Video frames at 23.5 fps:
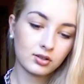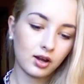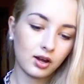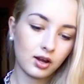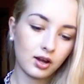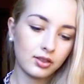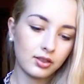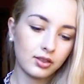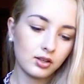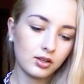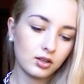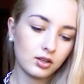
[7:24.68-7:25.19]
I
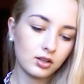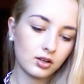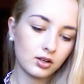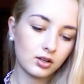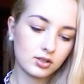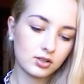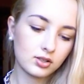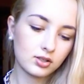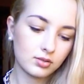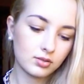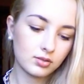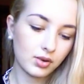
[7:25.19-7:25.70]
think
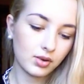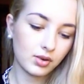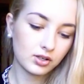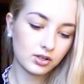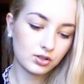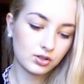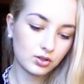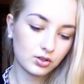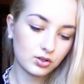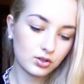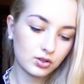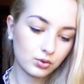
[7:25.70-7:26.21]
it's
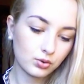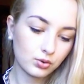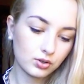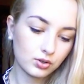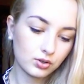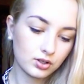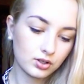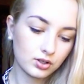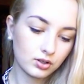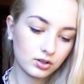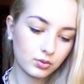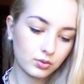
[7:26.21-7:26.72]
best to
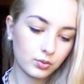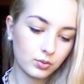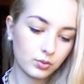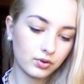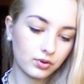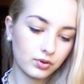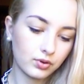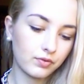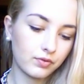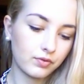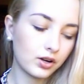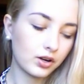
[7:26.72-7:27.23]
use it with
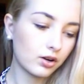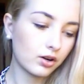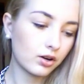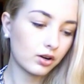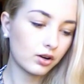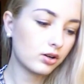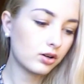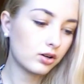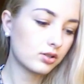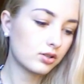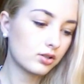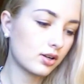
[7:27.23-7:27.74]

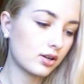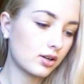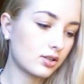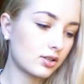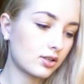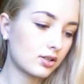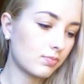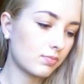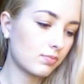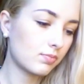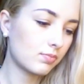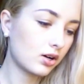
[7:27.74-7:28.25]
fingers as
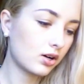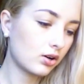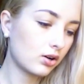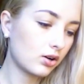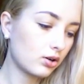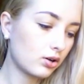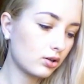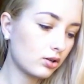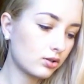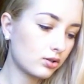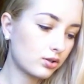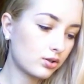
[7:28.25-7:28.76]
many
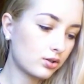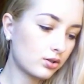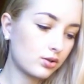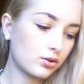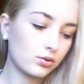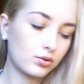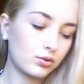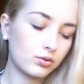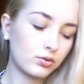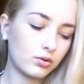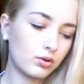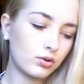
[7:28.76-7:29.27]
girls
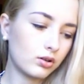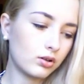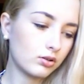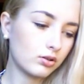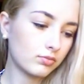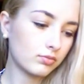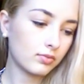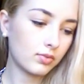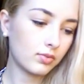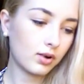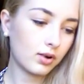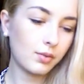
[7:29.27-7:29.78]
do, or
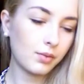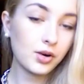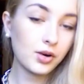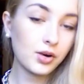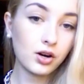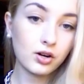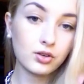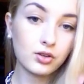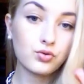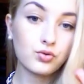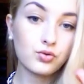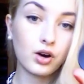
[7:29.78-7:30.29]
I'm
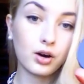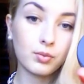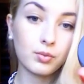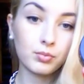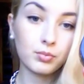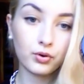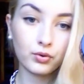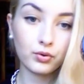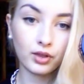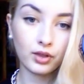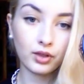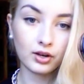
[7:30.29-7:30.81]
gonna try
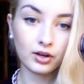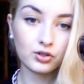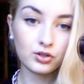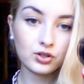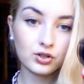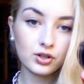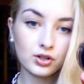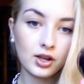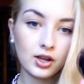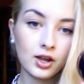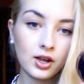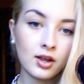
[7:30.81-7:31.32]
both
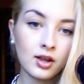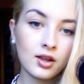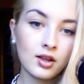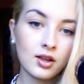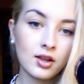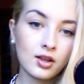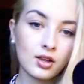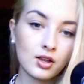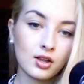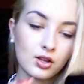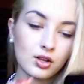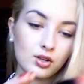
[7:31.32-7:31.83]
actually.
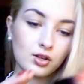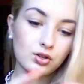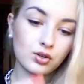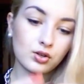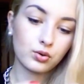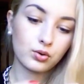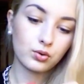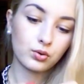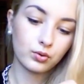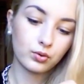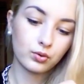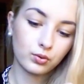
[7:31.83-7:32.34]

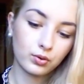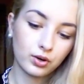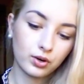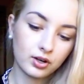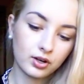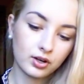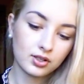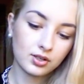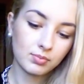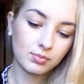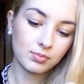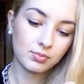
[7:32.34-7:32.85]
So
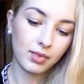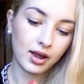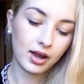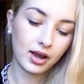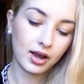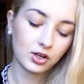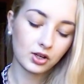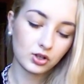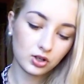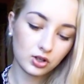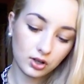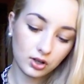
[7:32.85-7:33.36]
here's the
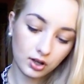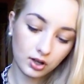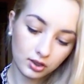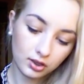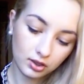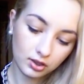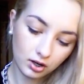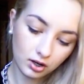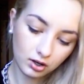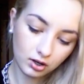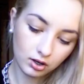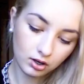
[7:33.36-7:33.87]
packaging, and
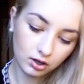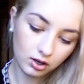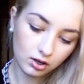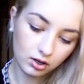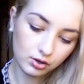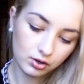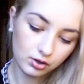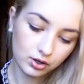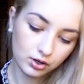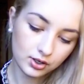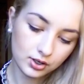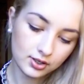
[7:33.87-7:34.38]
the
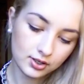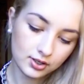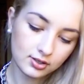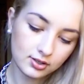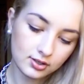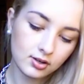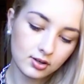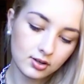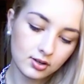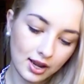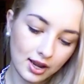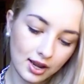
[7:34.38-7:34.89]
color
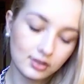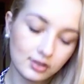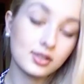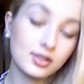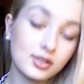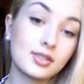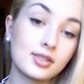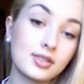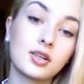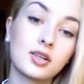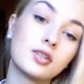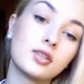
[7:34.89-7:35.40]
is
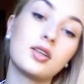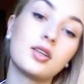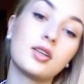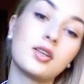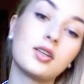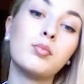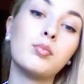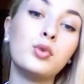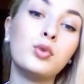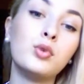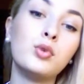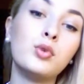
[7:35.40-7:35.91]
eighty-six
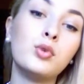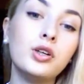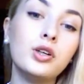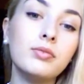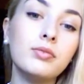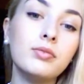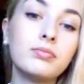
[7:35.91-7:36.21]
Éblouir,